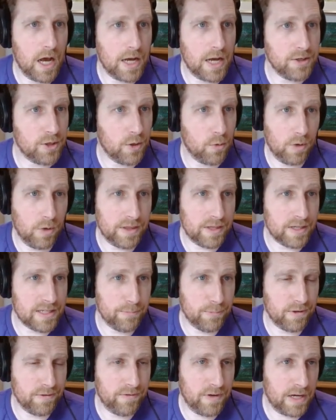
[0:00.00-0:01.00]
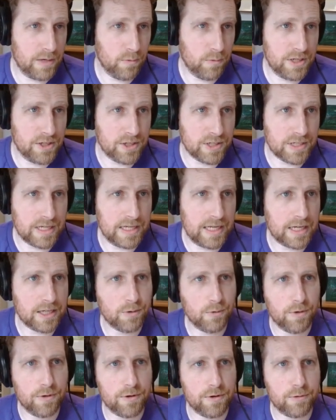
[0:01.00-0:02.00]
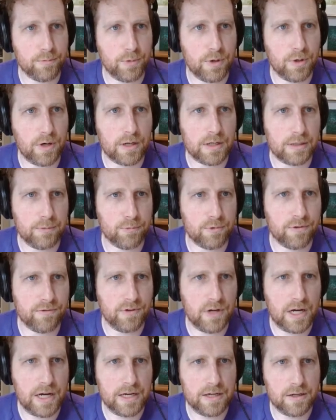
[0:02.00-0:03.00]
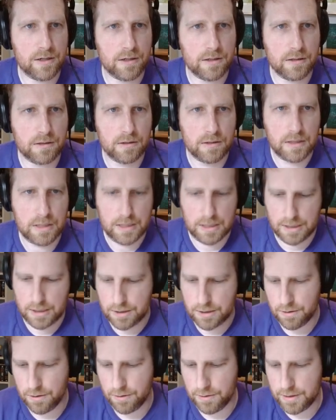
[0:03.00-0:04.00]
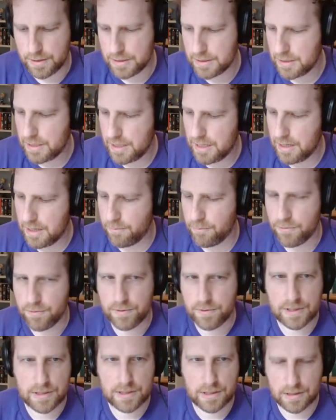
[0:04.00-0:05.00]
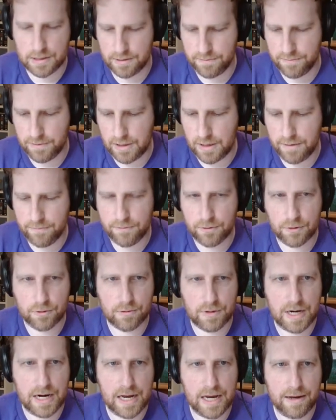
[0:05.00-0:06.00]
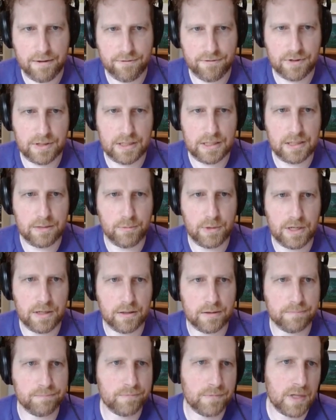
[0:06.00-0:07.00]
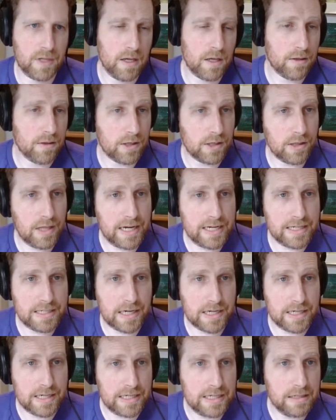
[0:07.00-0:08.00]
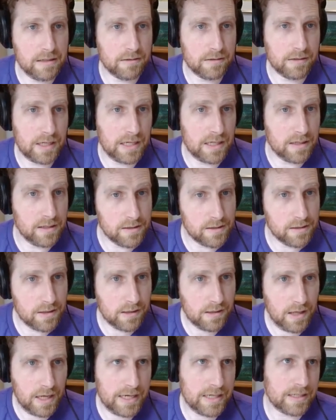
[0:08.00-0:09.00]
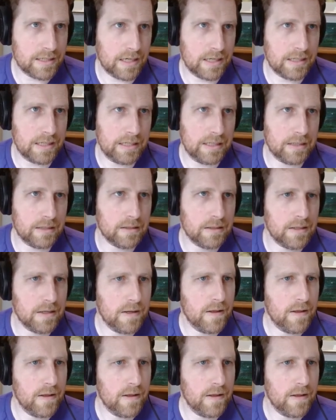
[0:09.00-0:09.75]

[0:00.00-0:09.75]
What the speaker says: I don't want the simplified one, just connect to a third-party provider. Call this M365 graph email. The client ID is the client ID.